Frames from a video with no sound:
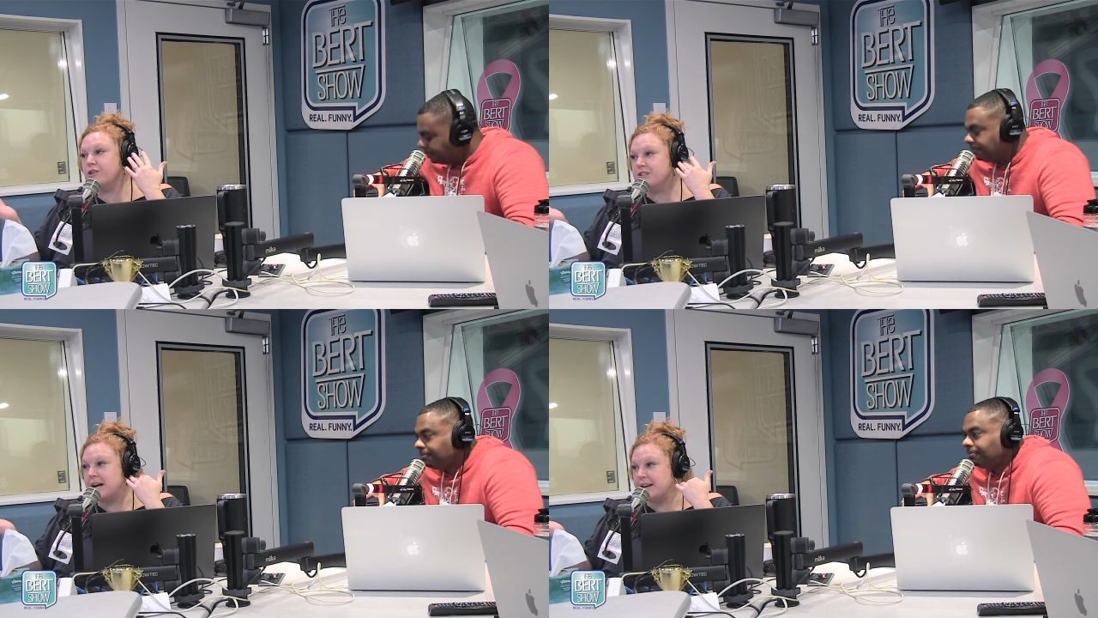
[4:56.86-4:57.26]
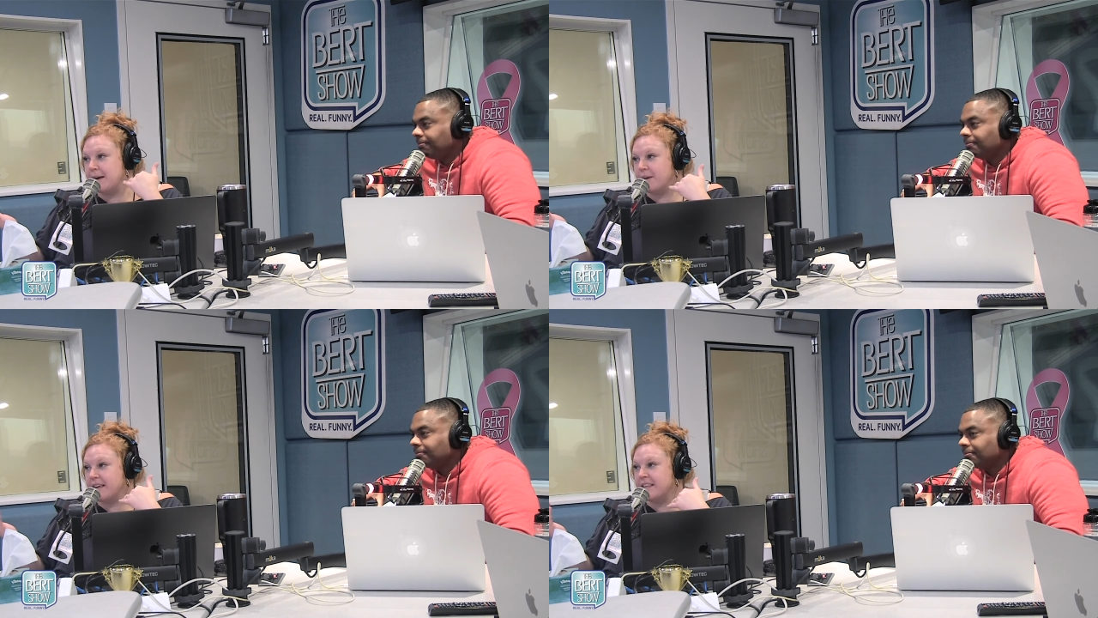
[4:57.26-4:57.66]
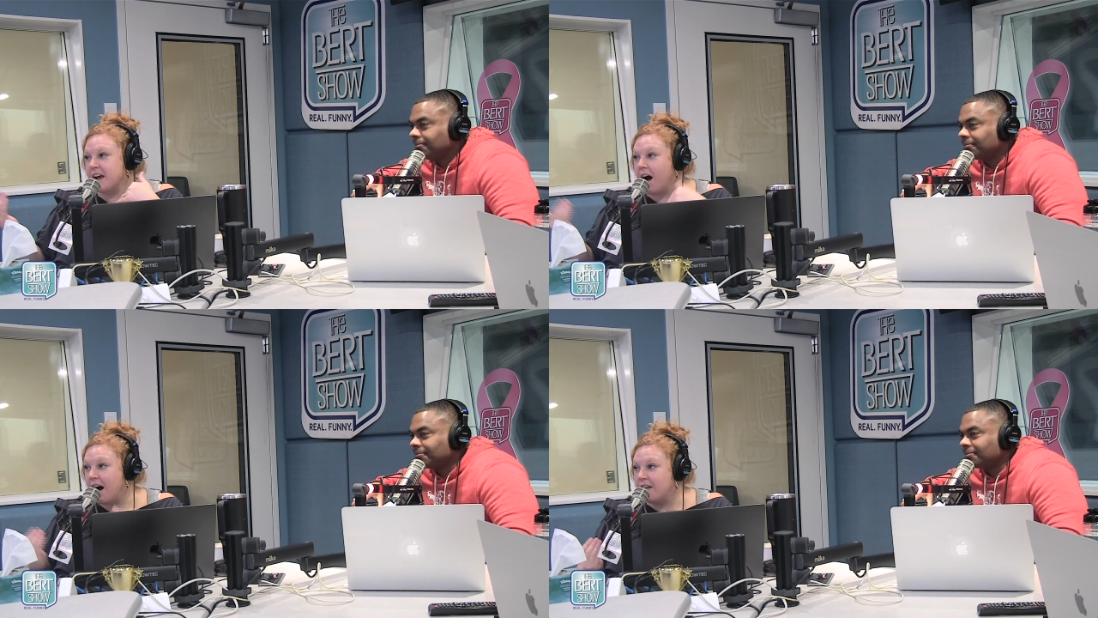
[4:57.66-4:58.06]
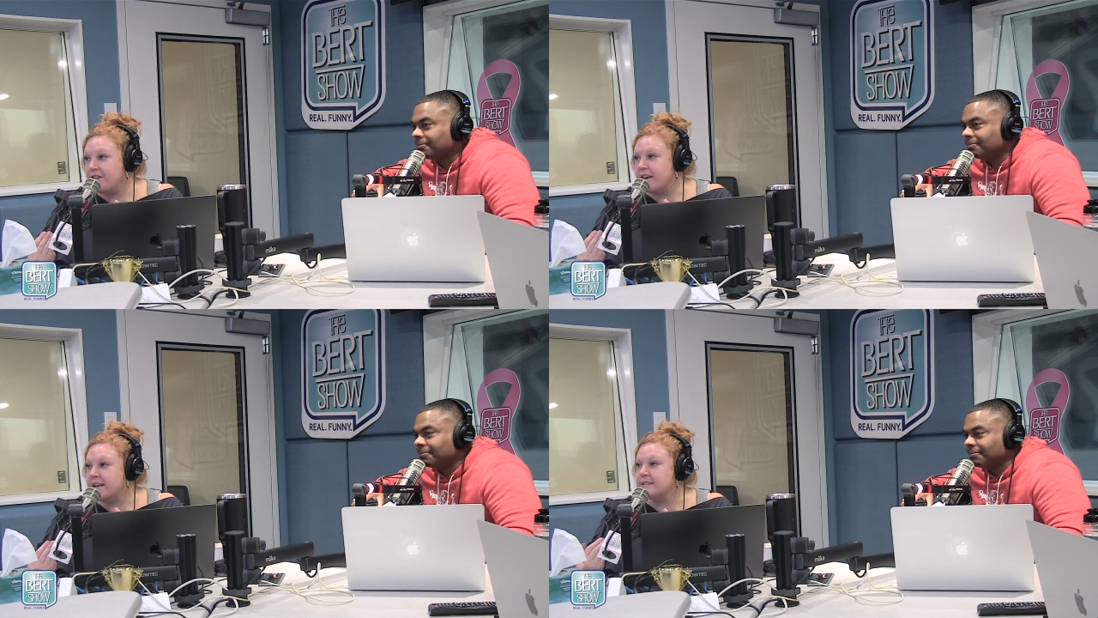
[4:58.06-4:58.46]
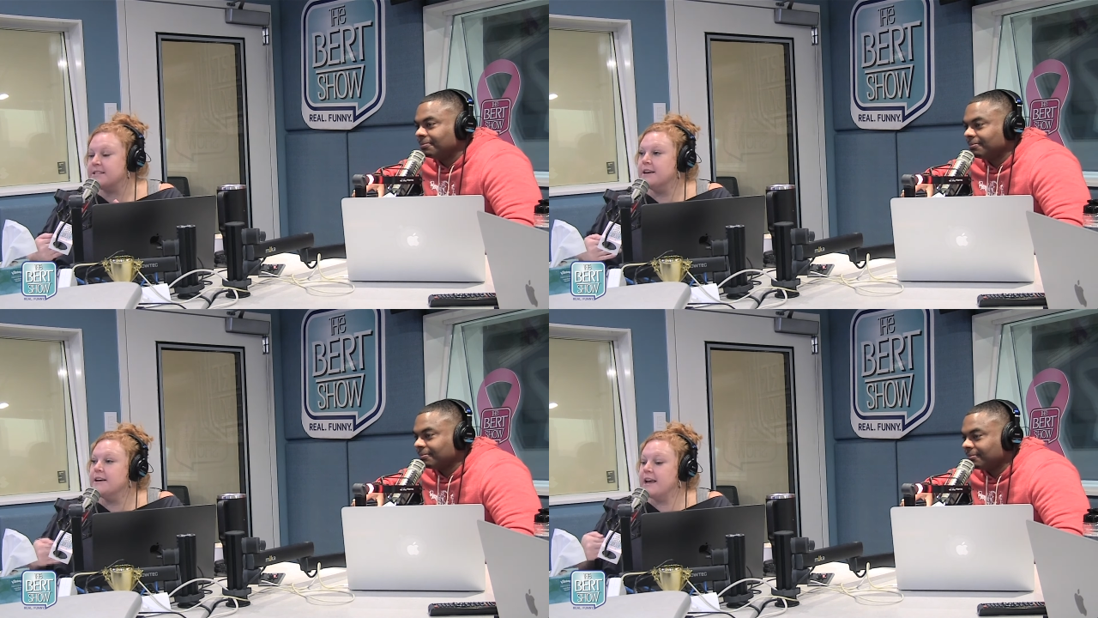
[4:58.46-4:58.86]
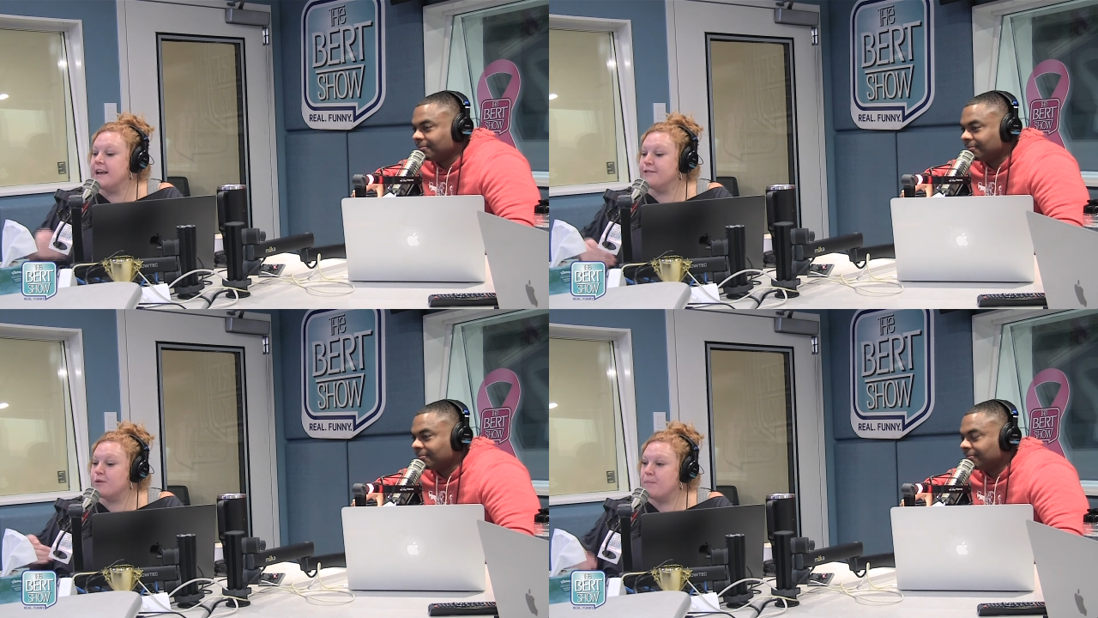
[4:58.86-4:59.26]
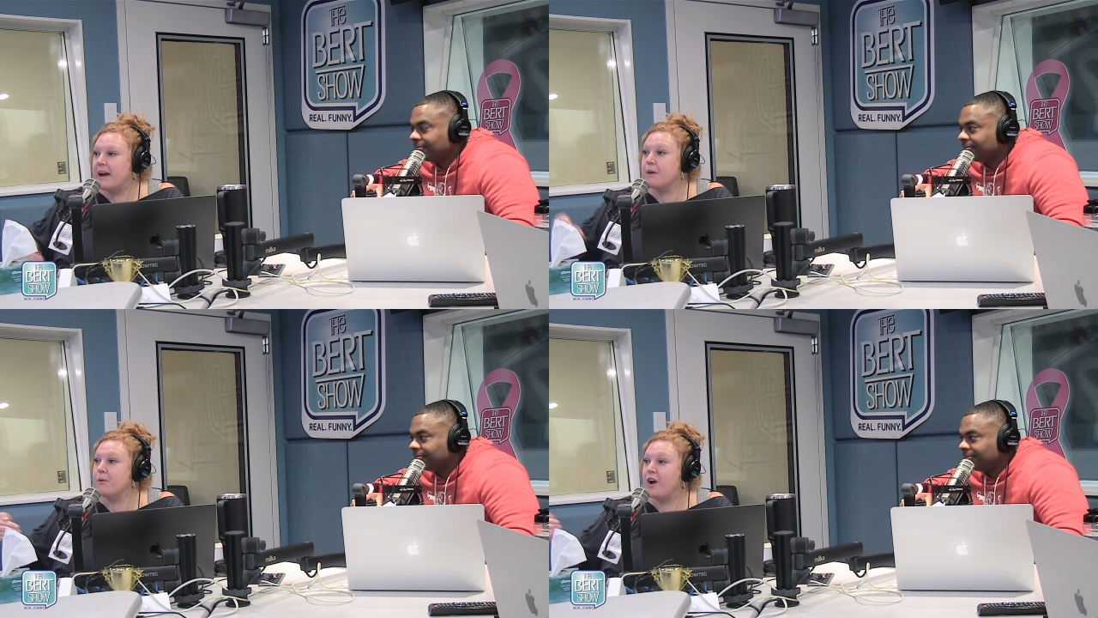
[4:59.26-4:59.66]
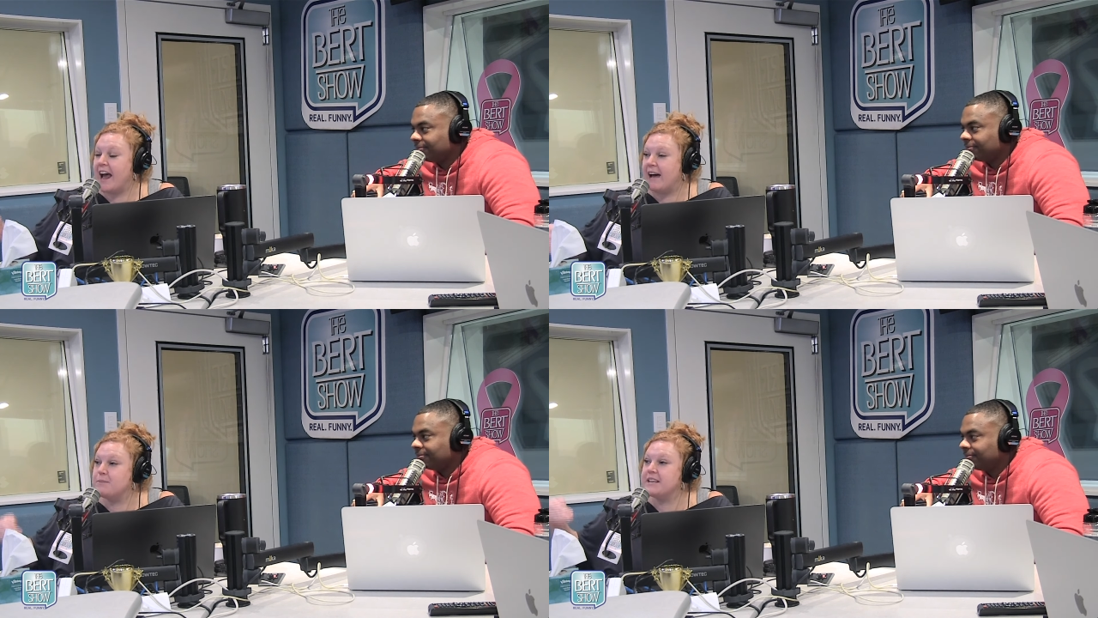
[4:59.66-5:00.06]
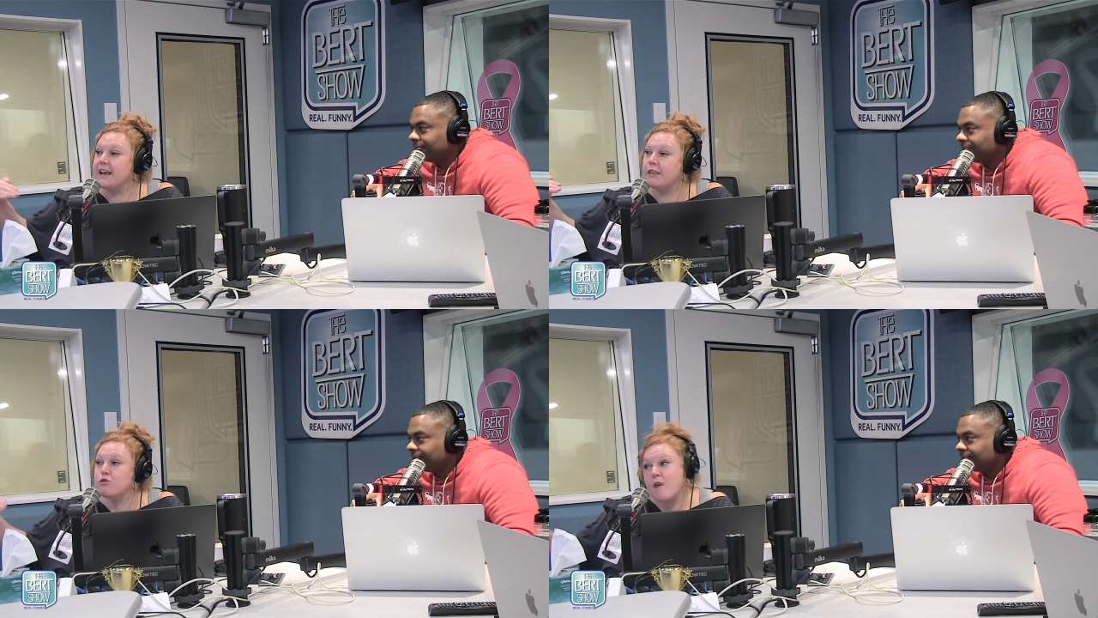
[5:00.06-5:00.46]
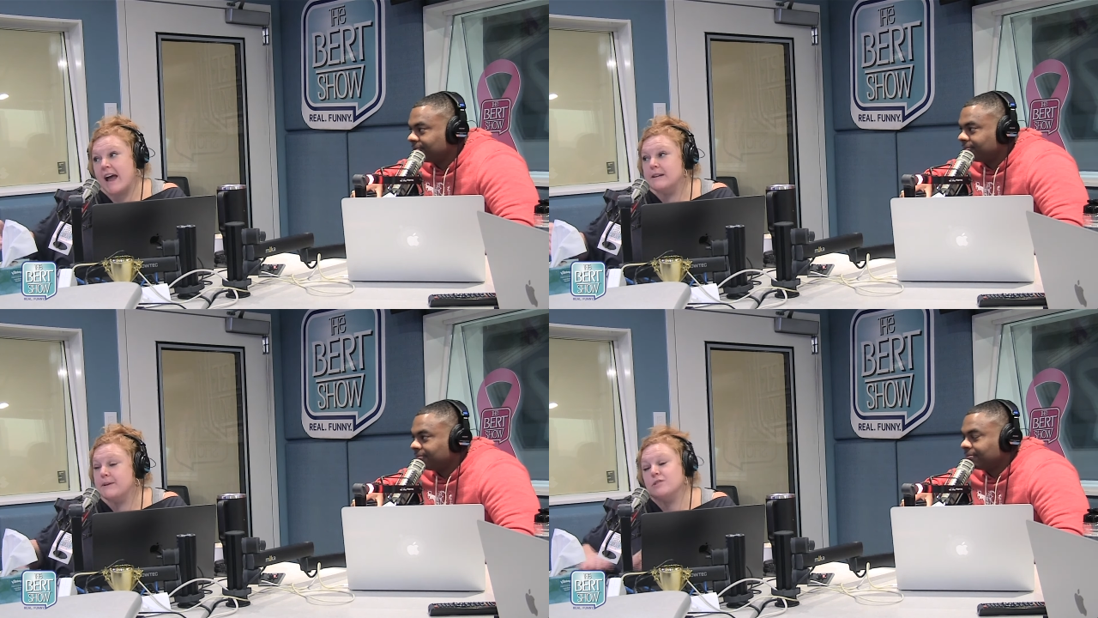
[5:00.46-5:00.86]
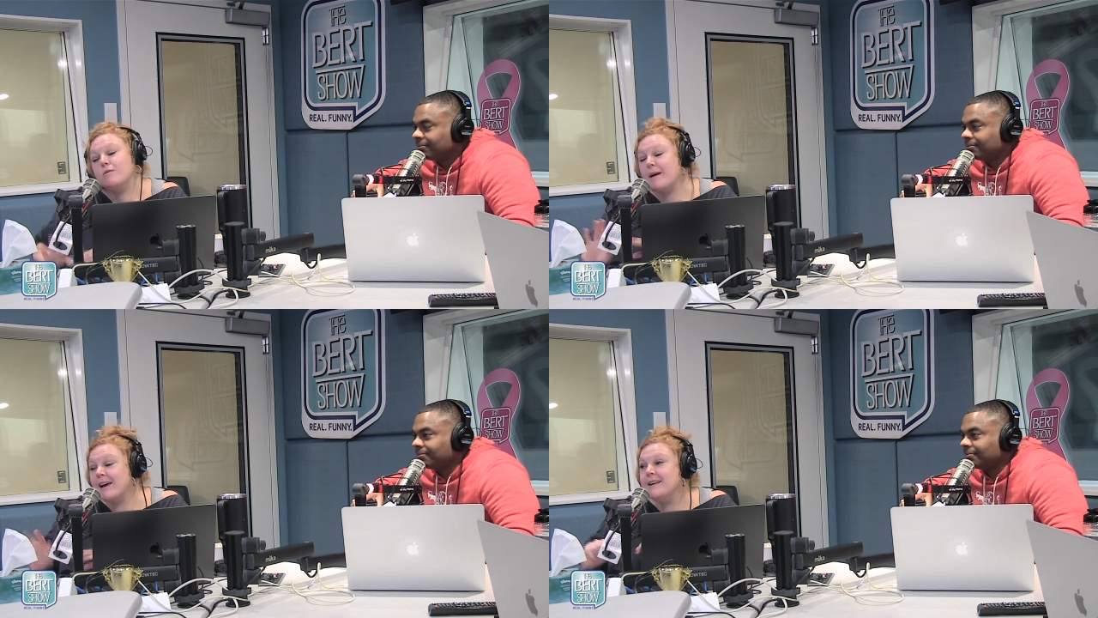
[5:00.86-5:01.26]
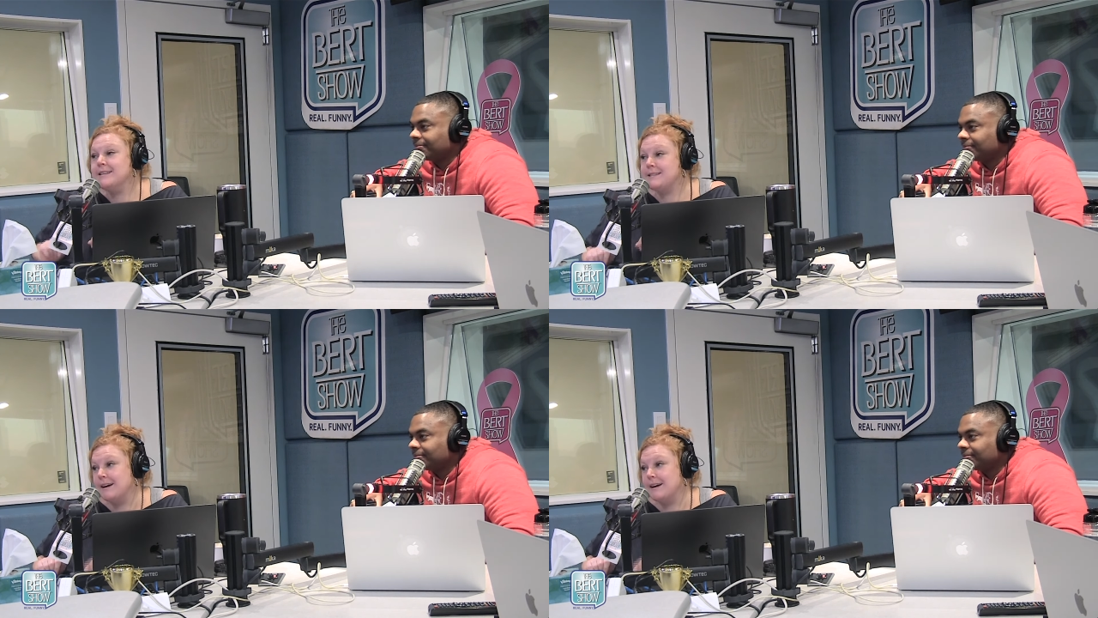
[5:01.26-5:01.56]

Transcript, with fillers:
Speaker 1: know your dynamic in the office, is Rebecca perhaps a threat? Because Rebecca is